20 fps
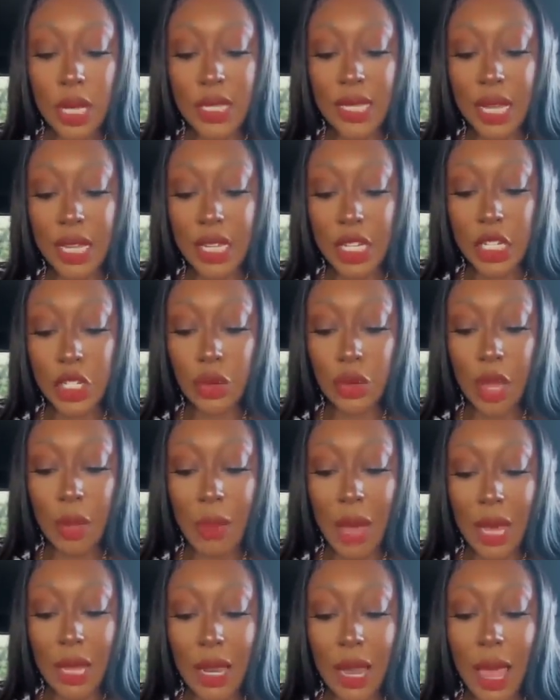They said, did you
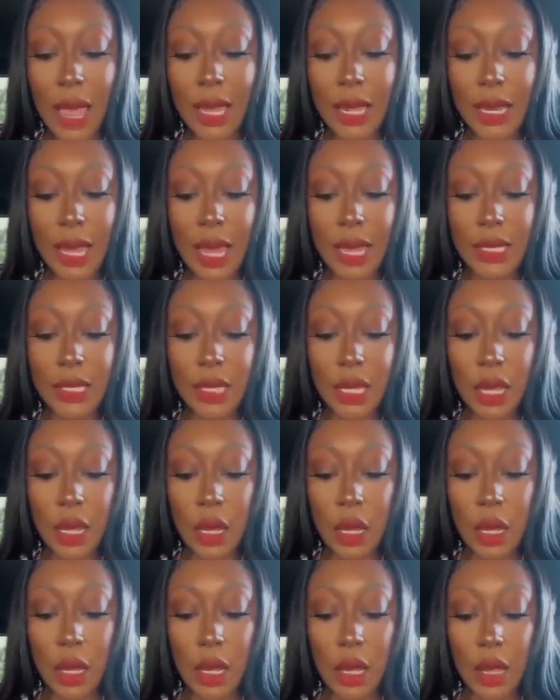hear my client ask
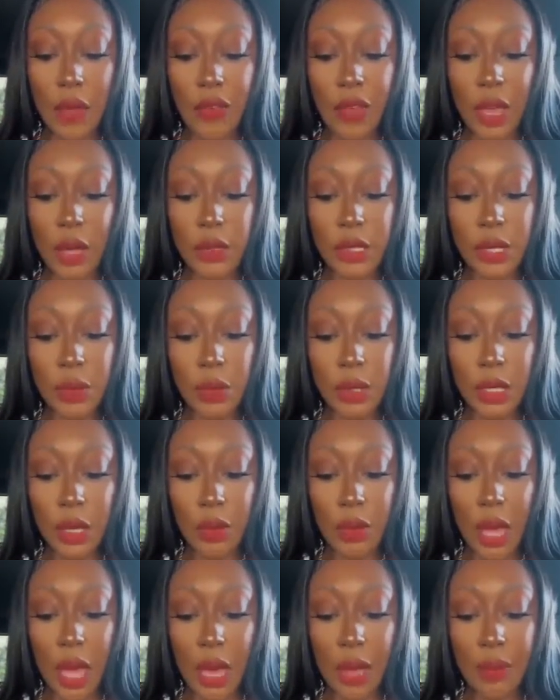if Kelsey was
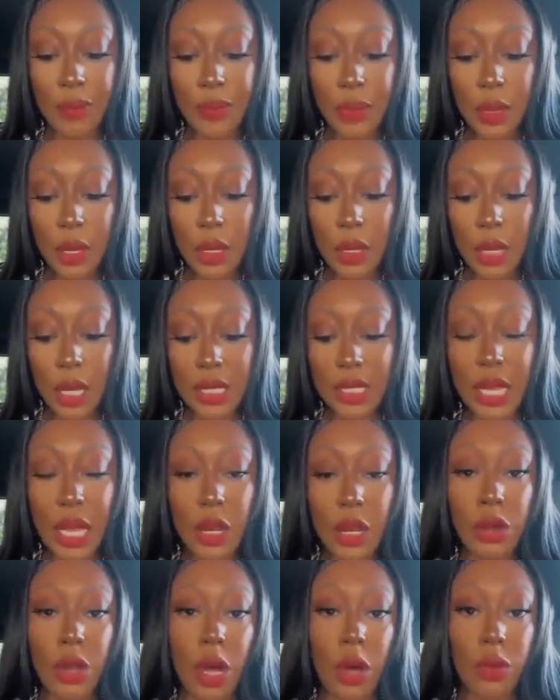okay? They
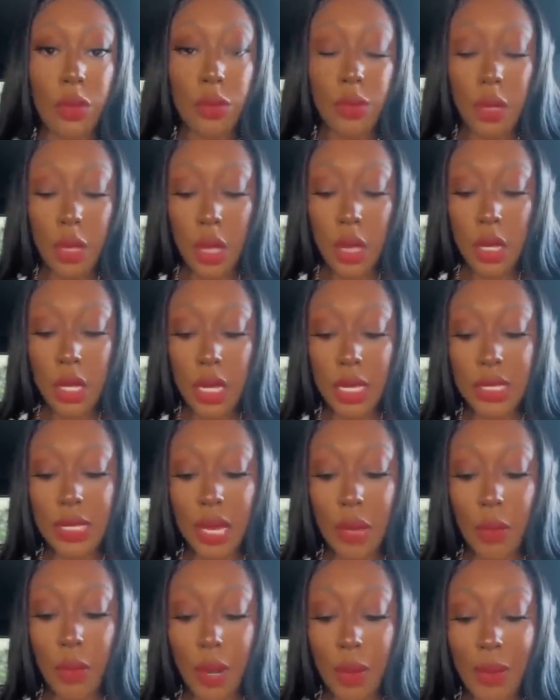said, no. They
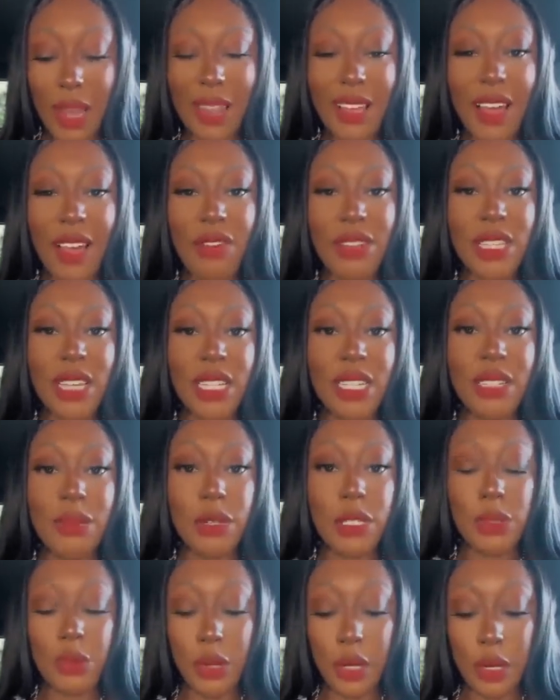said, what about a conversation
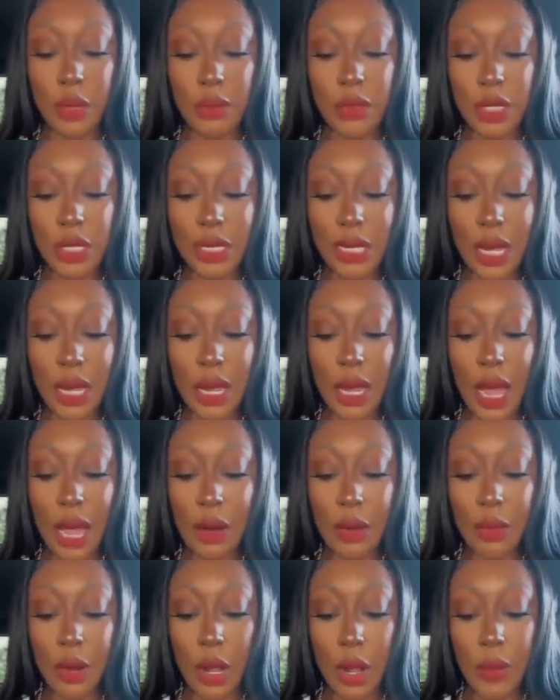between them? She said,
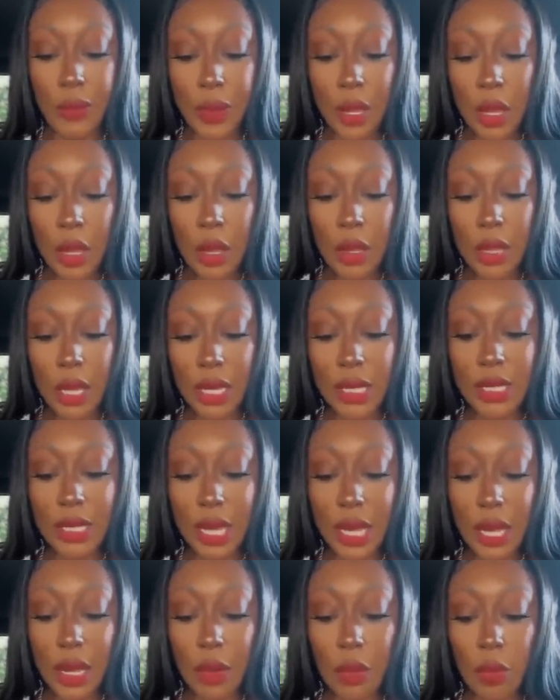I don't know. They
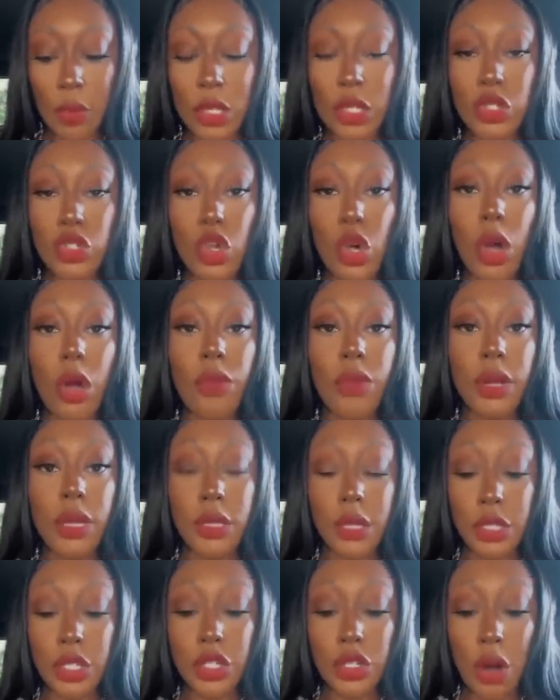said, was
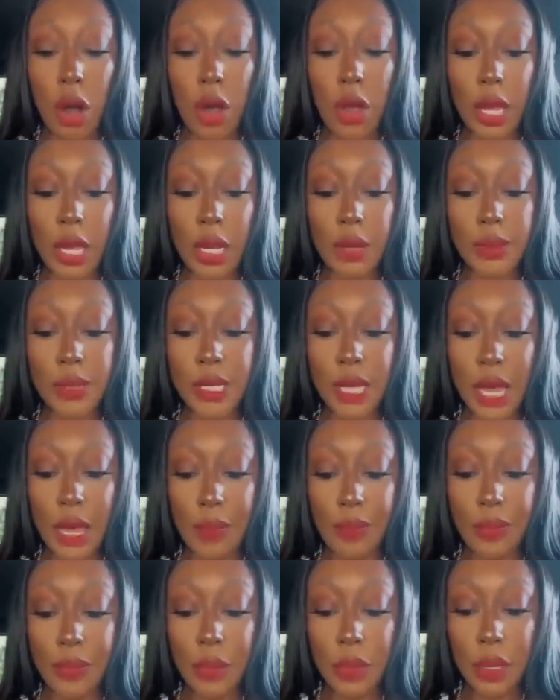Tory distraught and
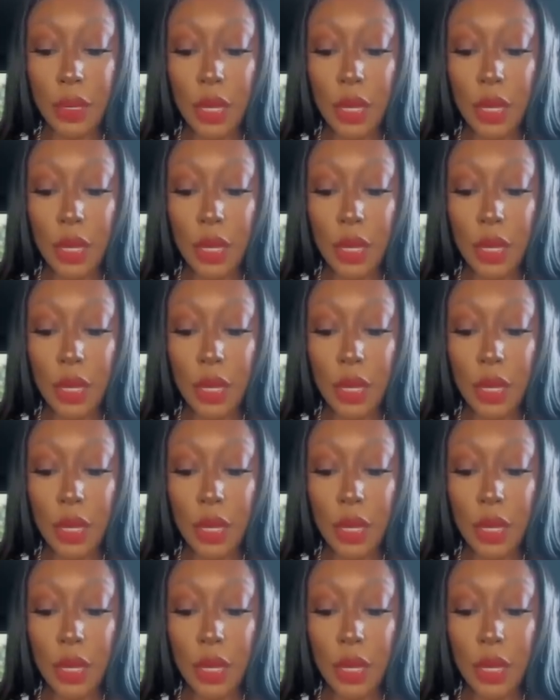upset?